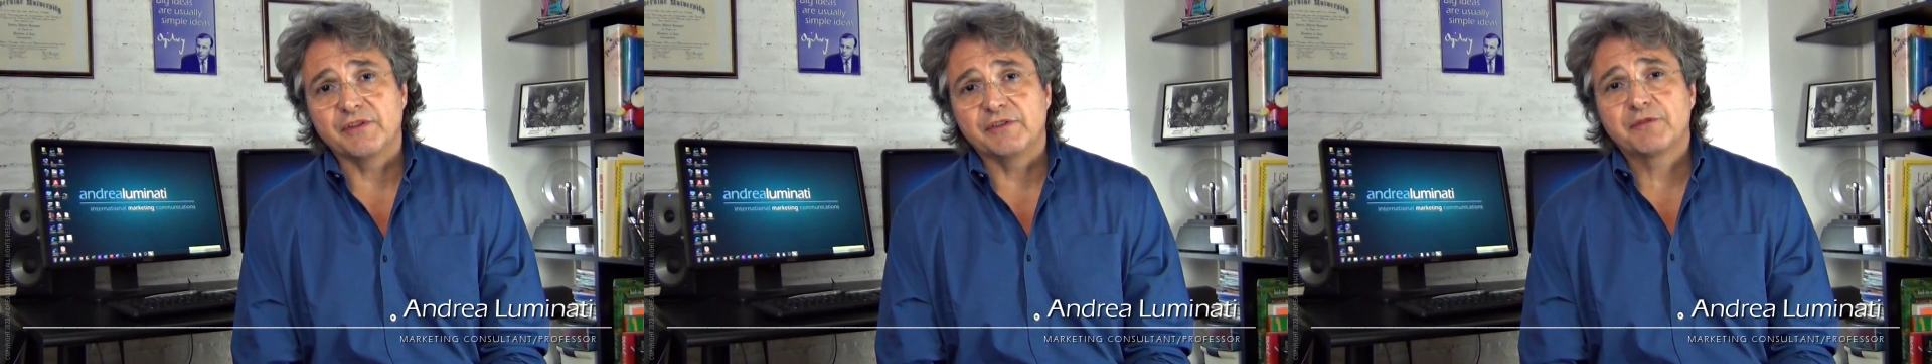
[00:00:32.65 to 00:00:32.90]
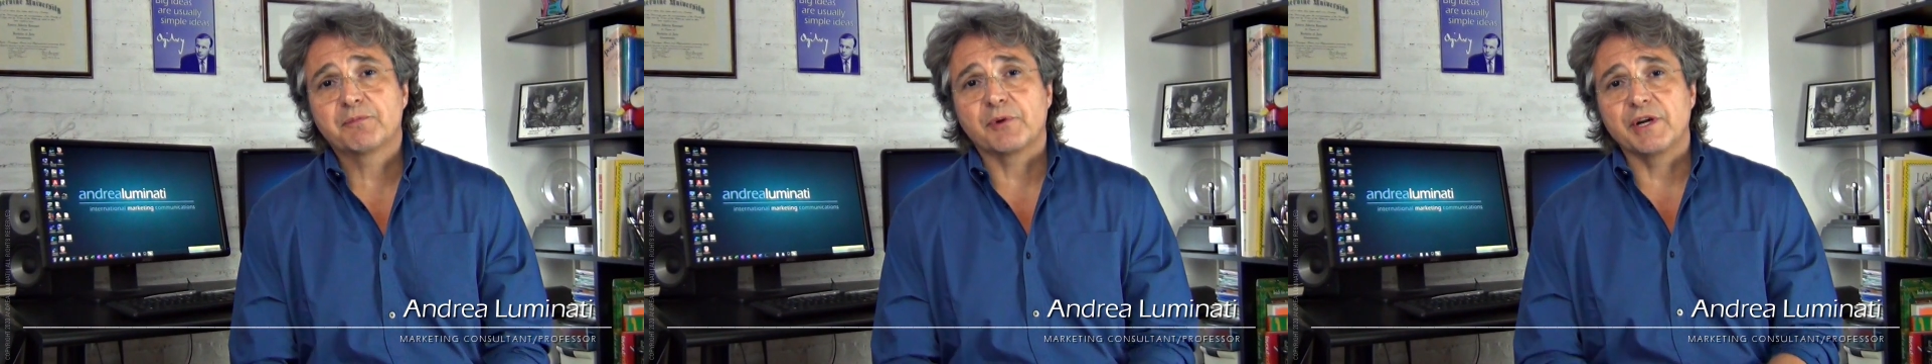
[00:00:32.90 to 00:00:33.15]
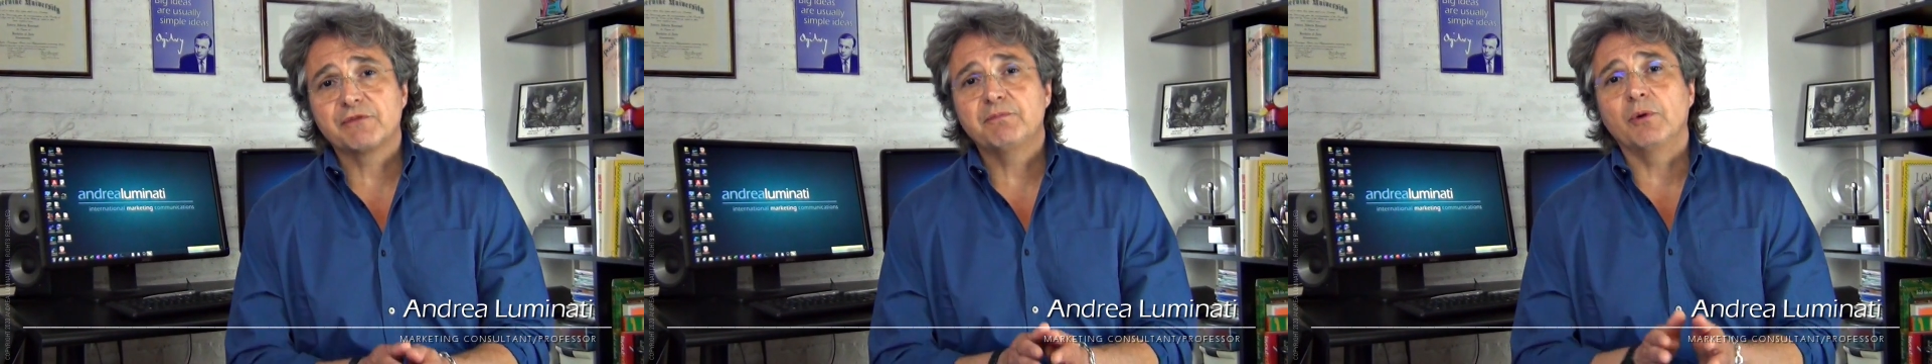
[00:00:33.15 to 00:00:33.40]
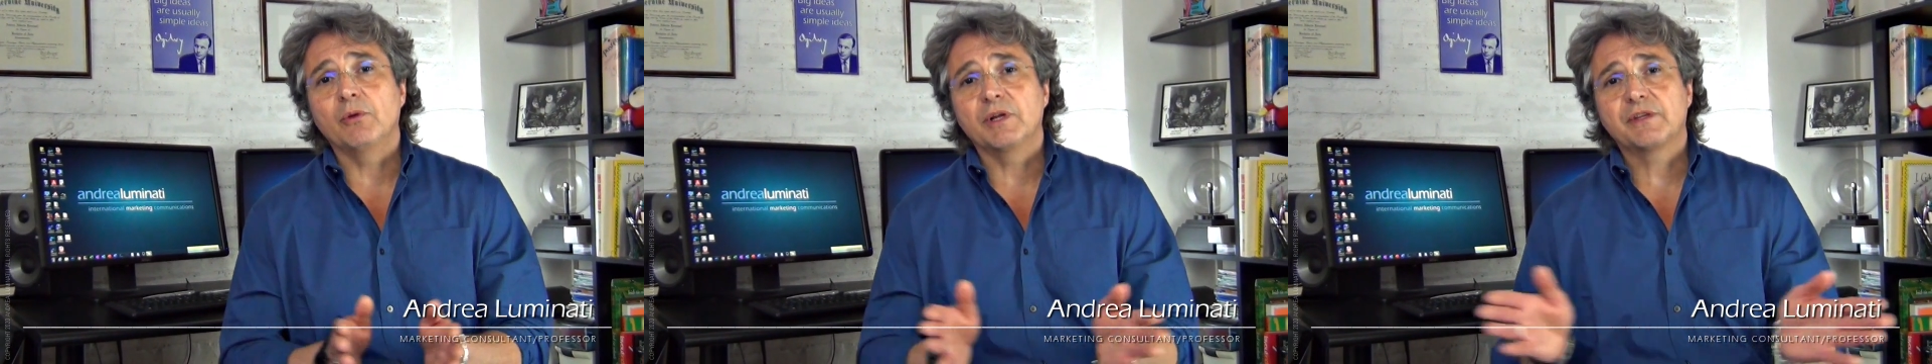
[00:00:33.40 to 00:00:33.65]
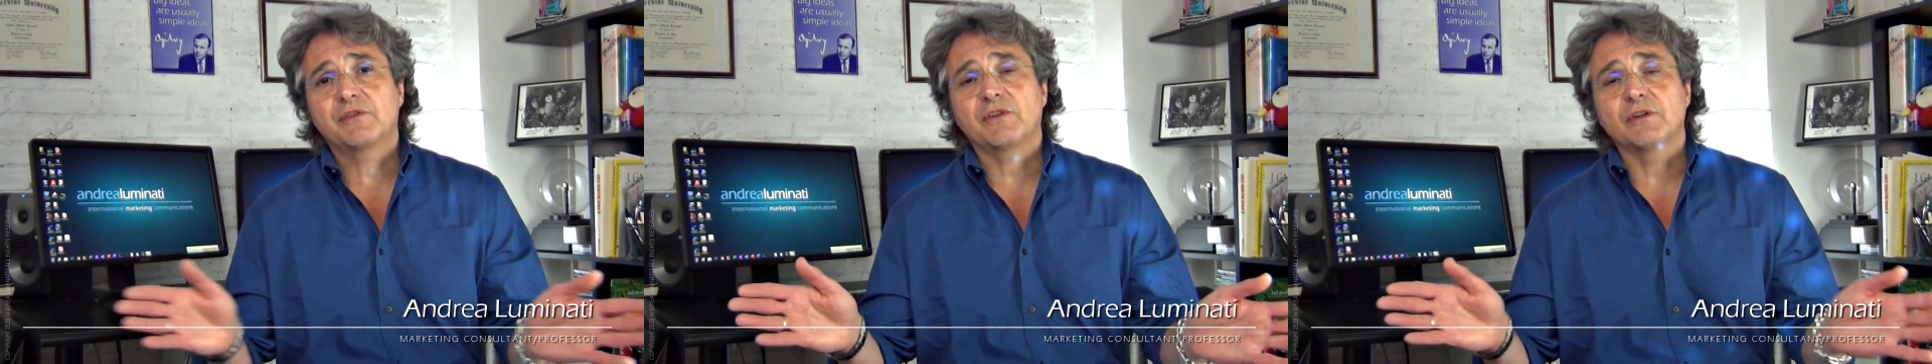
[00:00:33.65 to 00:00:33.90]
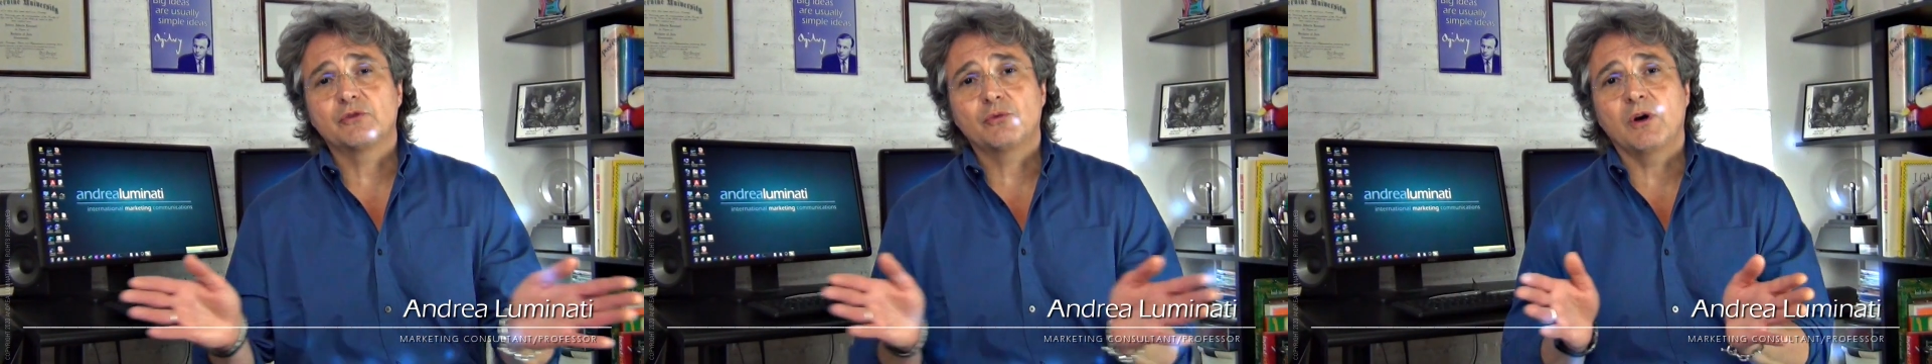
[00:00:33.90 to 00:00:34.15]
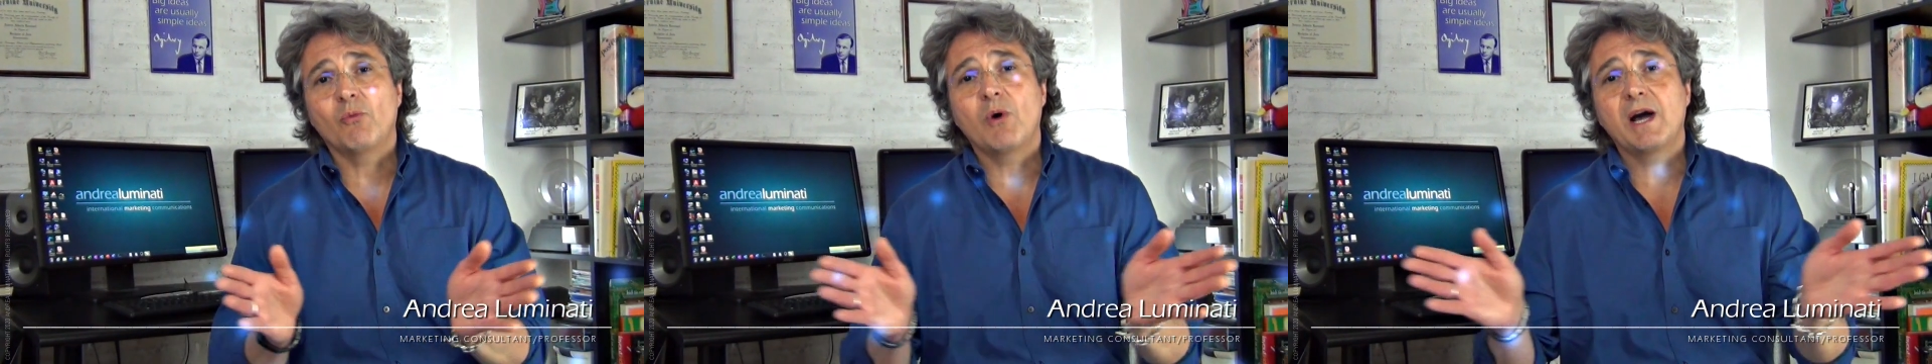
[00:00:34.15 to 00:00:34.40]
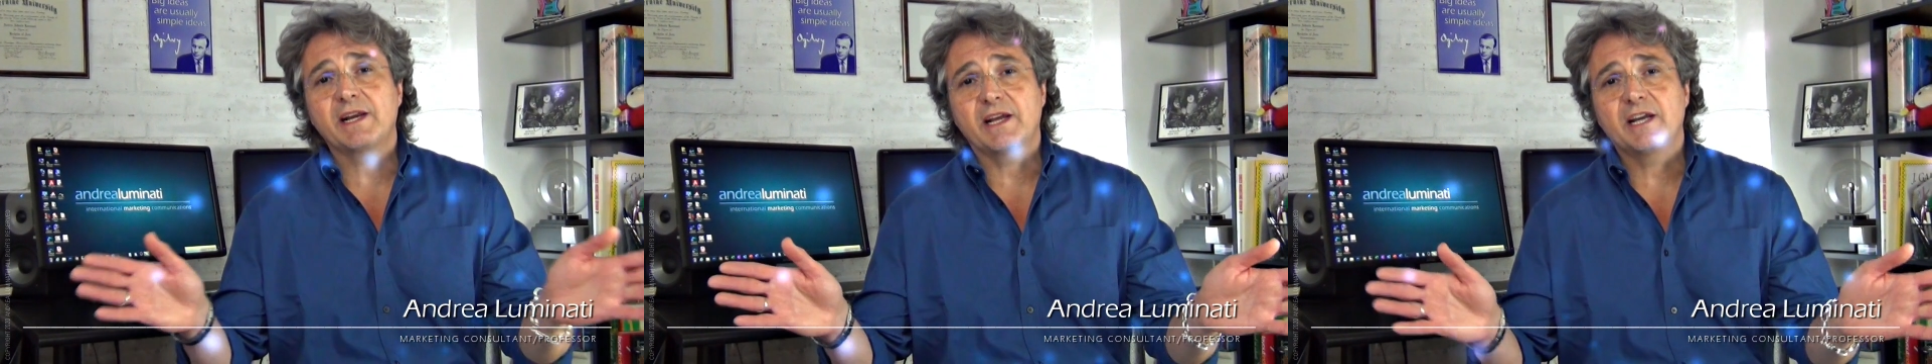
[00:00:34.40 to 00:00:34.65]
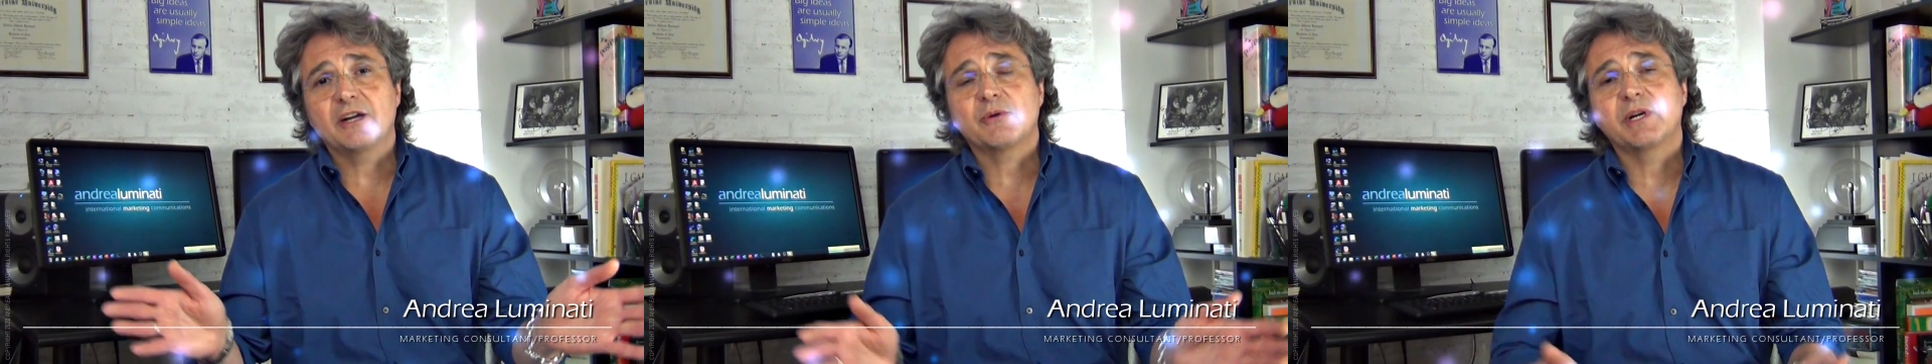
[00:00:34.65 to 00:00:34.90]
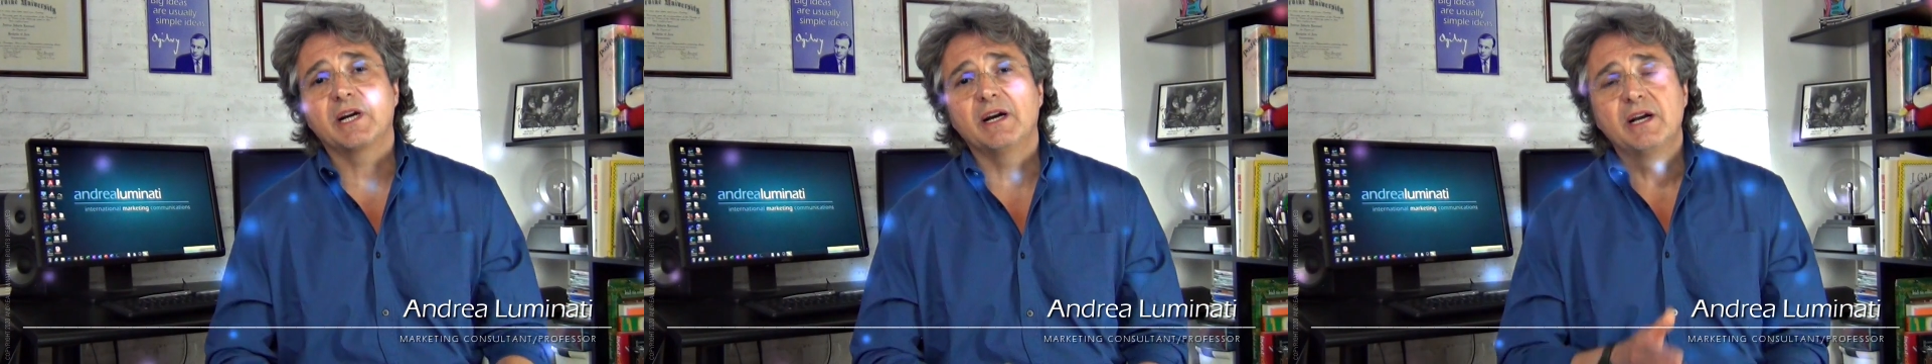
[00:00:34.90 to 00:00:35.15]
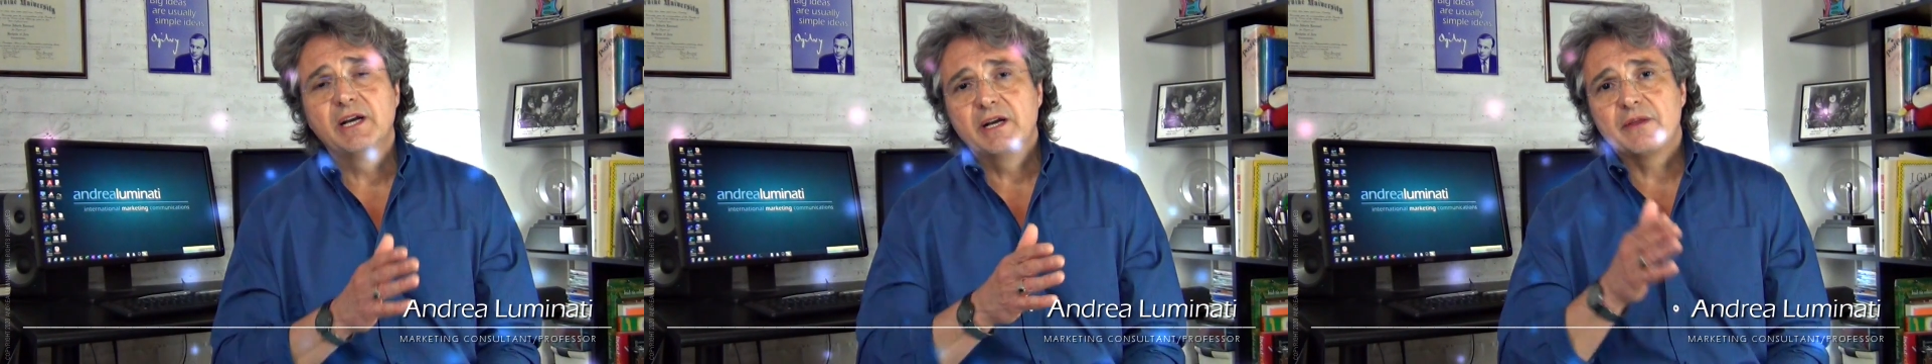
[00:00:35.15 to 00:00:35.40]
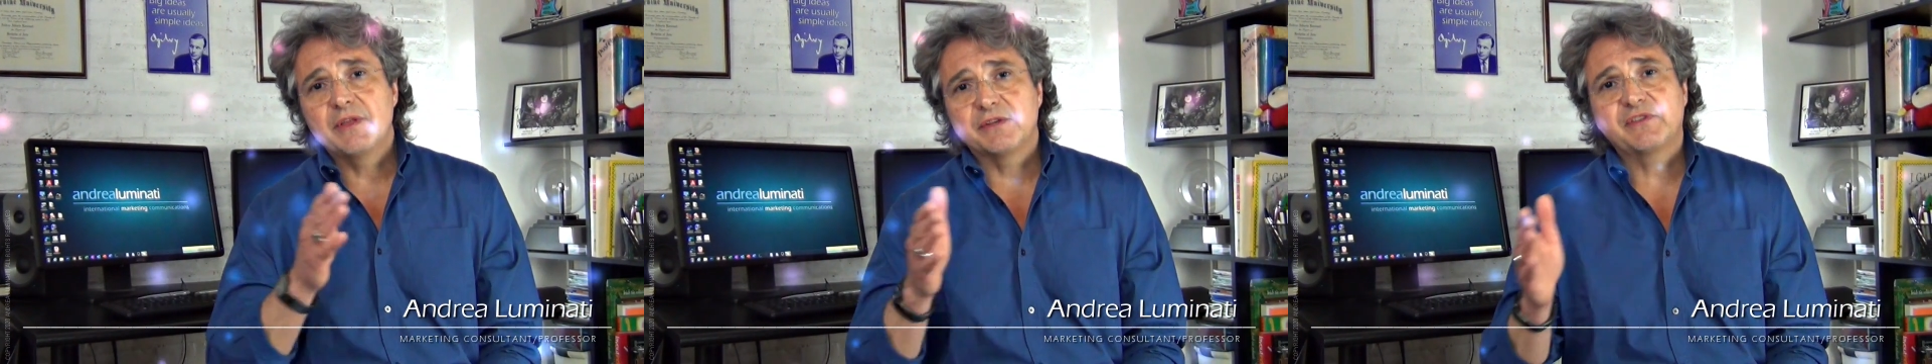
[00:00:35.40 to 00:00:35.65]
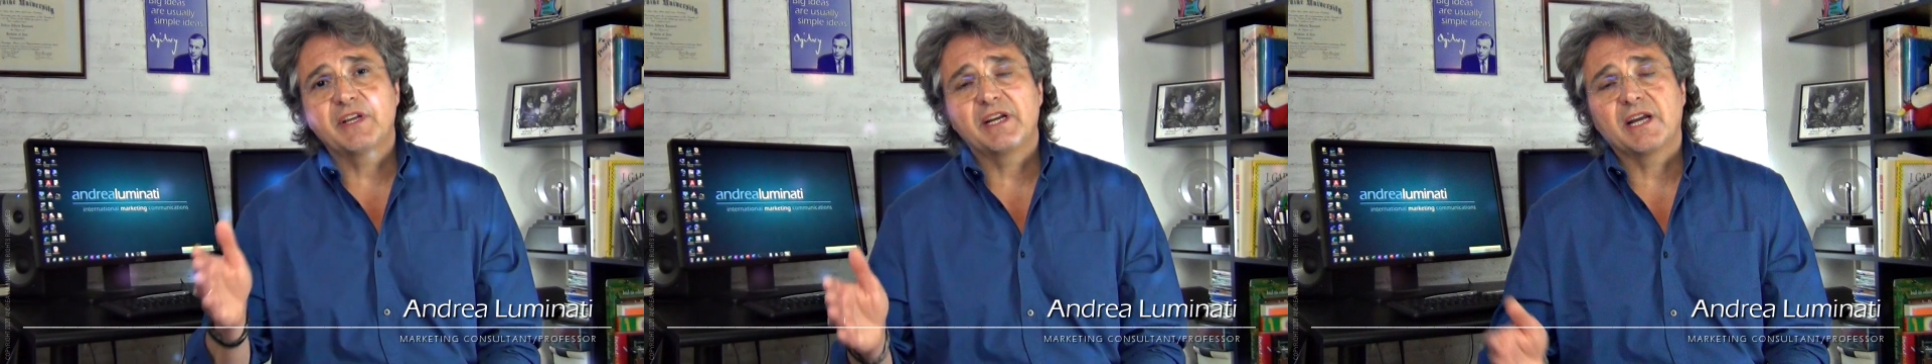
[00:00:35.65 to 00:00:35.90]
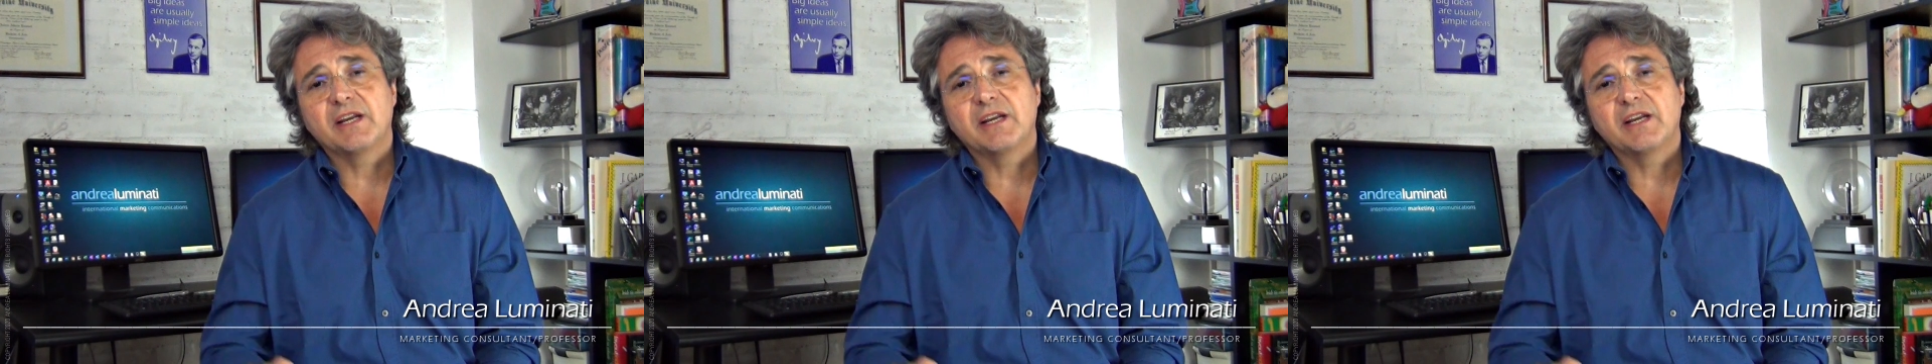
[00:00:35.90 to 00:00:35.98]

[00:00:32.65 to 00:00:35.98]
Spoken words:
It sprays bullets onto a wide area, thus hitting a